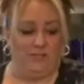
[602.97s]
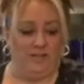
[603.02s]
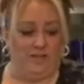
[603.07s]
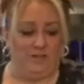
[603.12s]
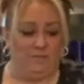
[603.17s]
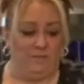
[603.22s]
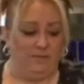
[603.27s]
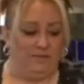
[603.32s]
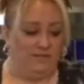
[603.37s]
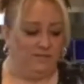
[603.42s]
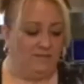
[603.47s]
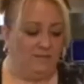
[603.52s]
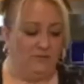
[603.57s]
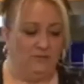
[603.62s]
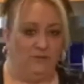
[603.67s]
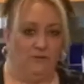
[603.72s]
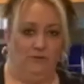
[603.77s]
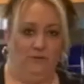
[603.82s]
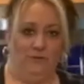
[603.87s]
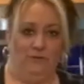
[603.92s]
I can put this under
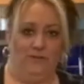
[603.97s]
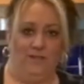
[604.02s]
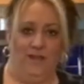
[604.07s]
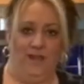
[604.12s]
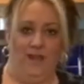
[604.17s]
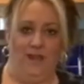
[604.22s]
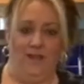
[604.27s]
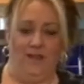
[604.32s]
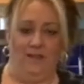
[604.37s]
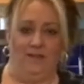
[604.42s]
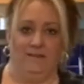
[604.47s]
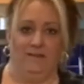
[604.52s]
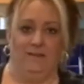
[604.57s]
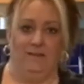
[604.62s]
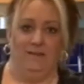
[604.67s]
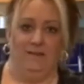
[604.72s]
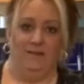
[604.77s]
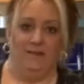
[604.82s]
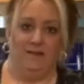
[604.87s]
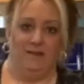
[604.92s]
a whole cake
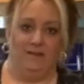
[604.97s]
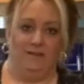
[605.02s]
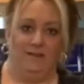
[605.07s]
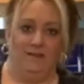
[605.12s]
and